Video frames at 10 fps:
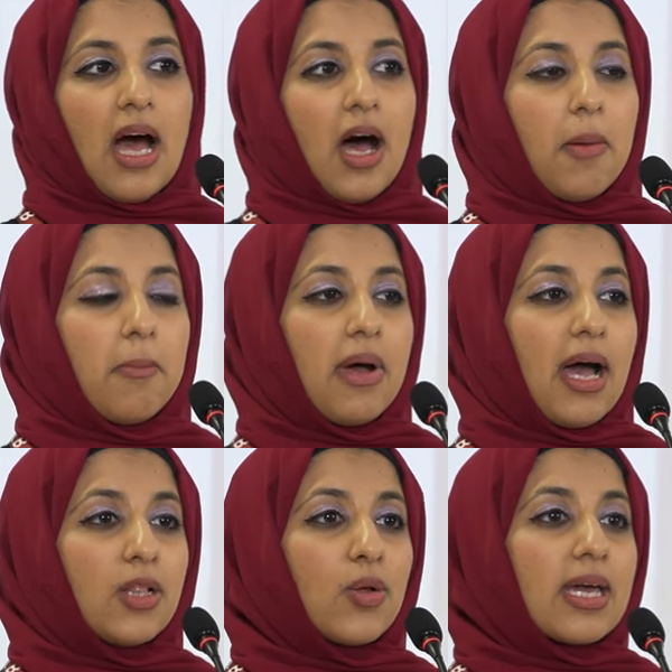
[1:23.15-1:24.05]

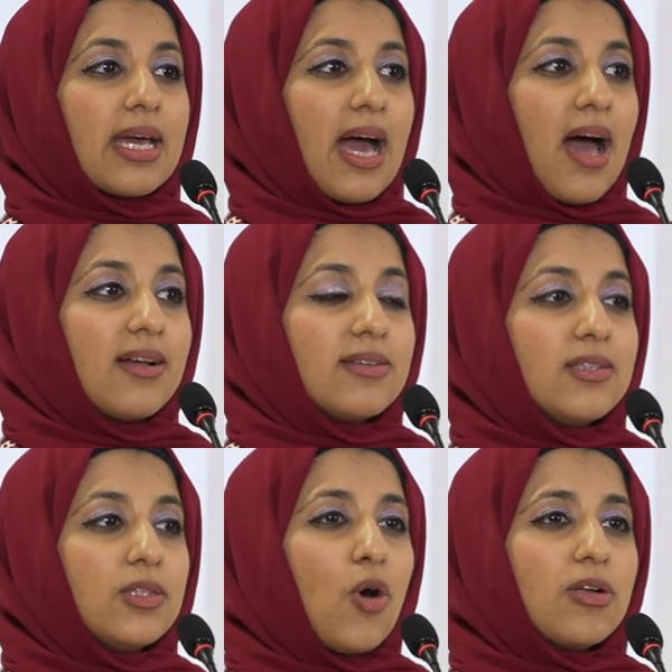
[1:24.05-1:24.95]
And looking at
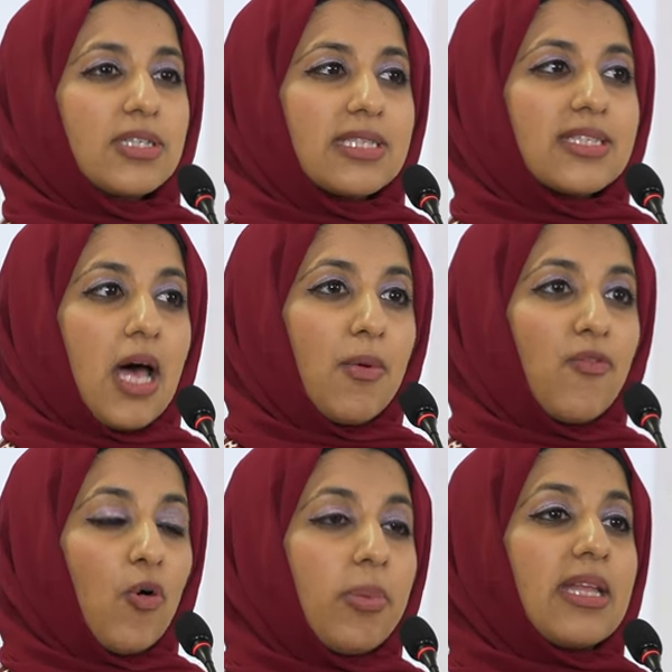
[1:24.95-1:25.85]
not just
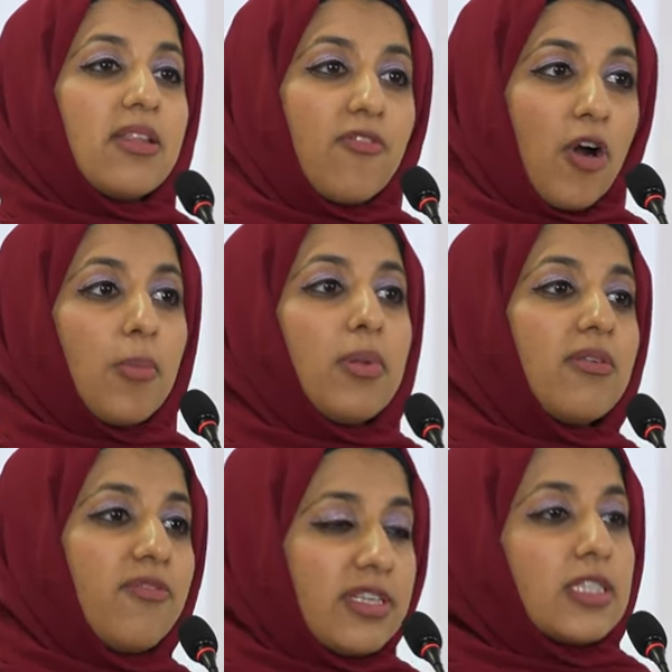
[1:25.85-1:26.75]
Islamophobia in the
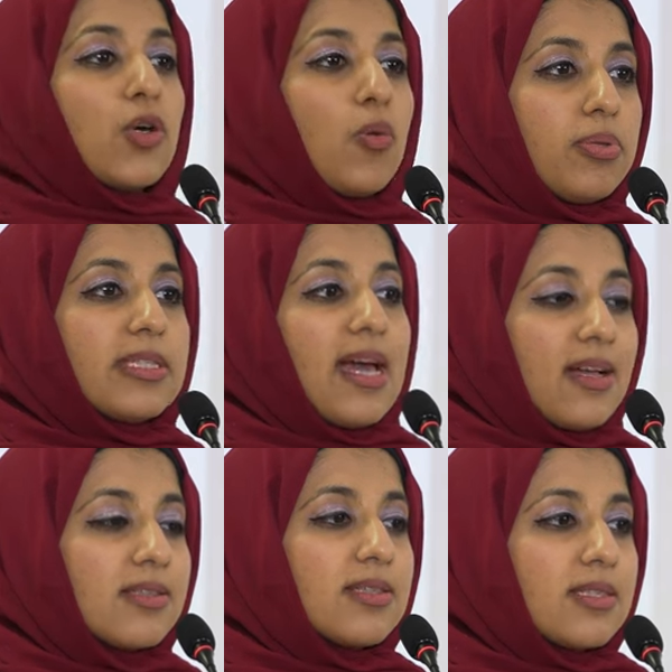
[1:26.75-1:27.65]
verbal and physical
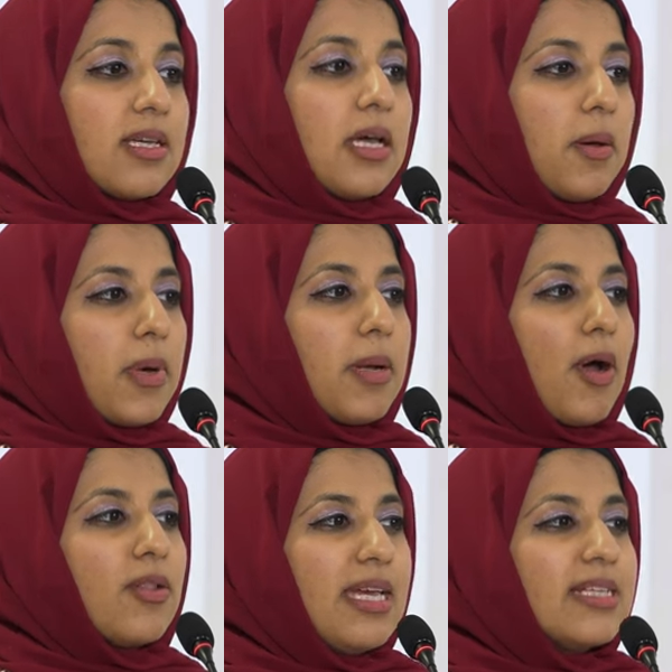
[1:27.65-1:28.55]
sense, but
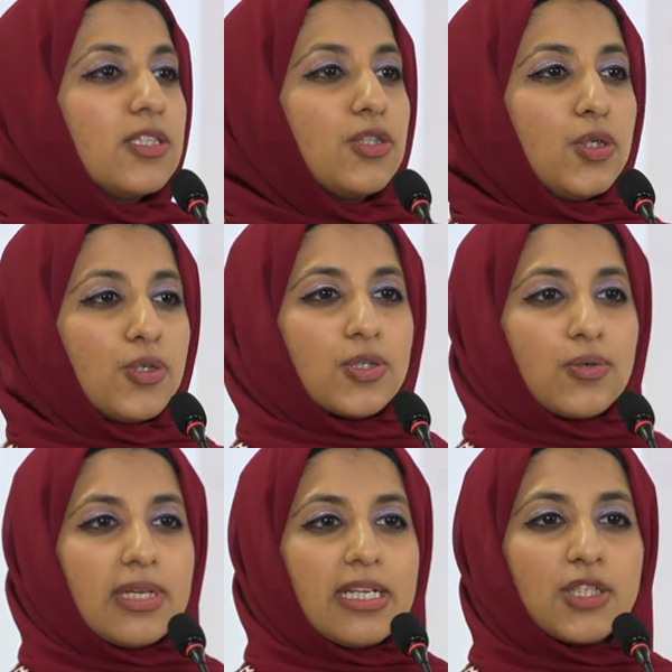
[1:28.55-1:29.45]
about the
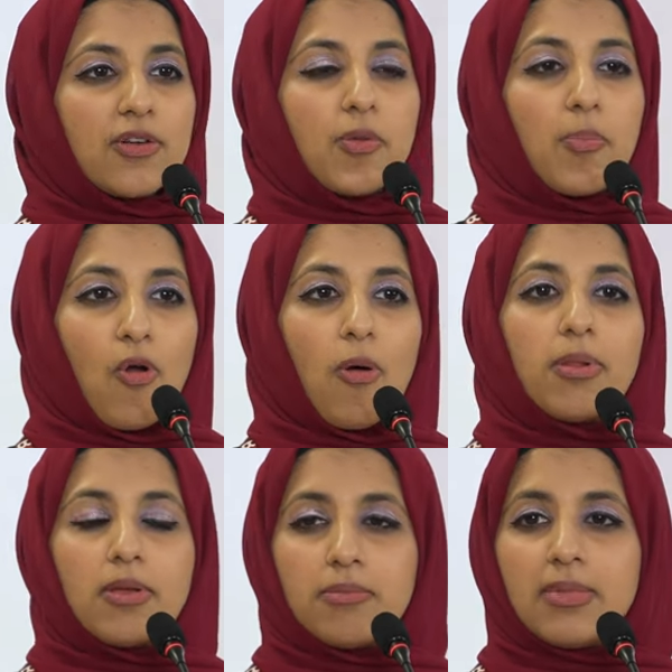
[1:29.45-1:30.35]
institutional nature of the
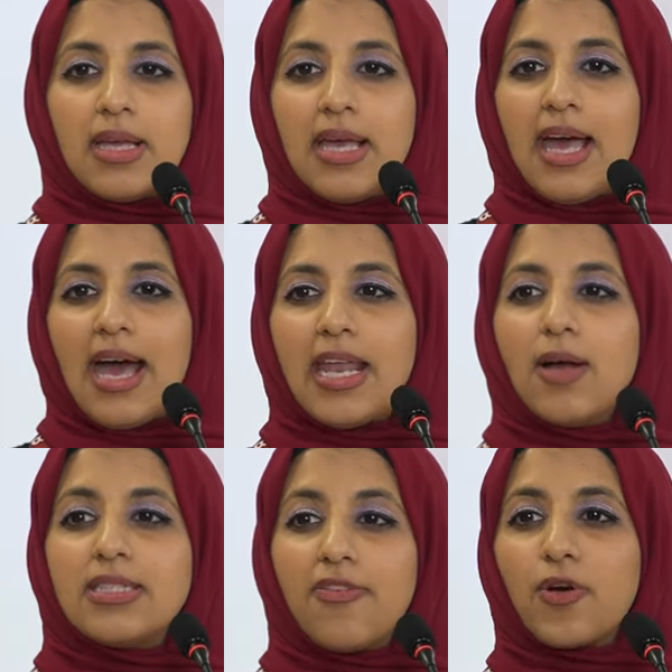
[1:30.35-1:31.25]
problem and
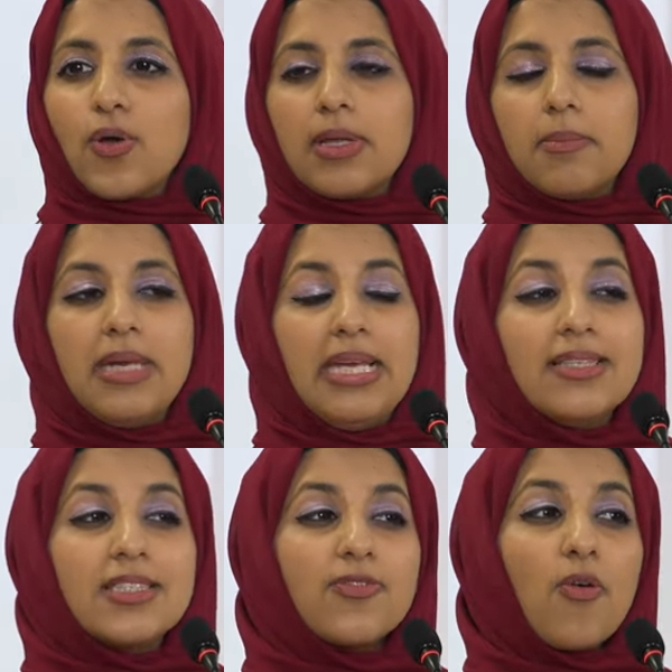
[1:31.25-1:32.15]
how difficult it
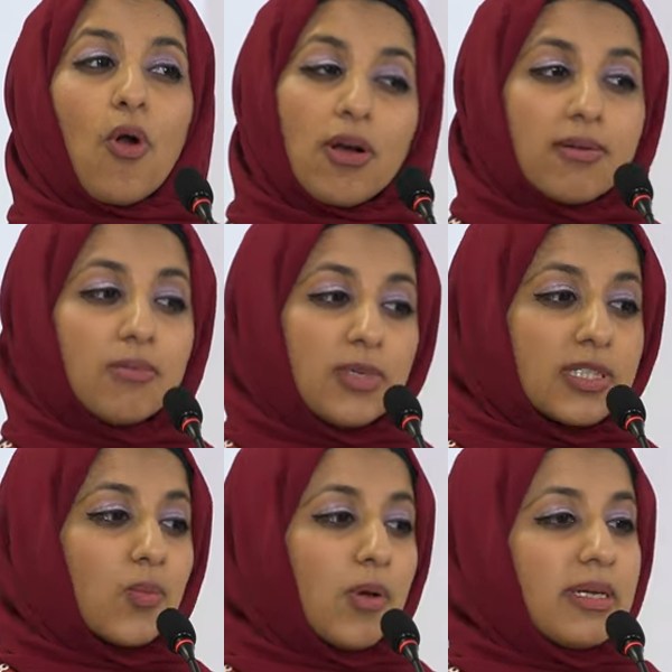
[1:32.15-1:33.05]
means for
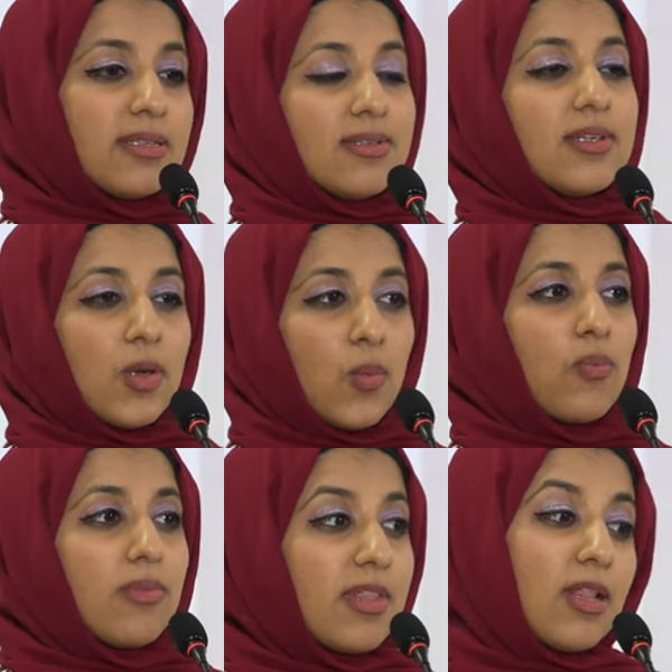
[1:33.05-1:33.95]
Muslim women
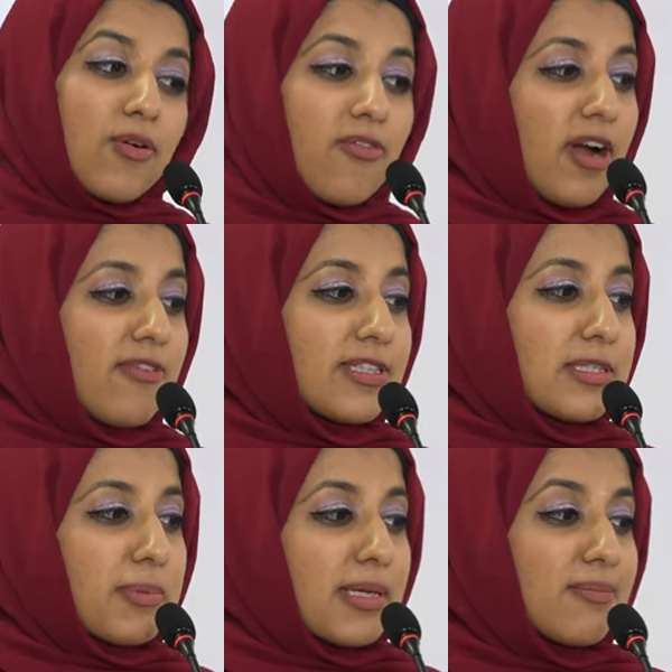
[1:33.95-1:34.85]
that look very
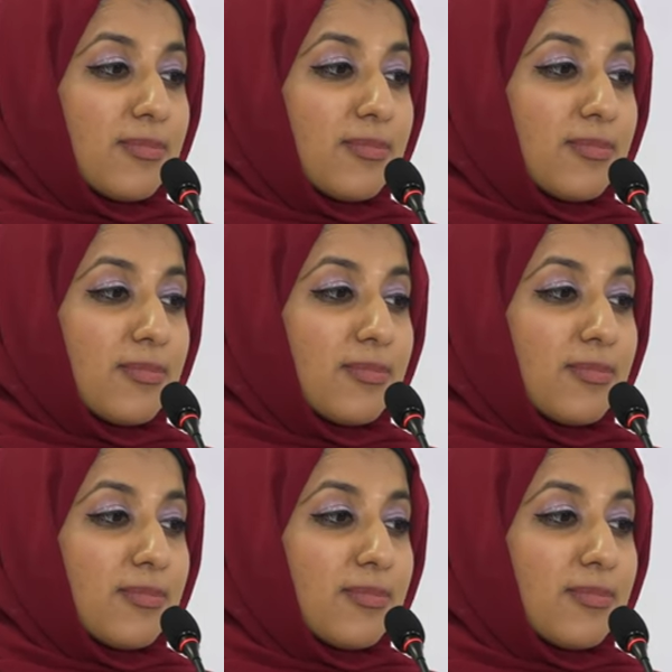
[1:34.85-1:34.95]
visibly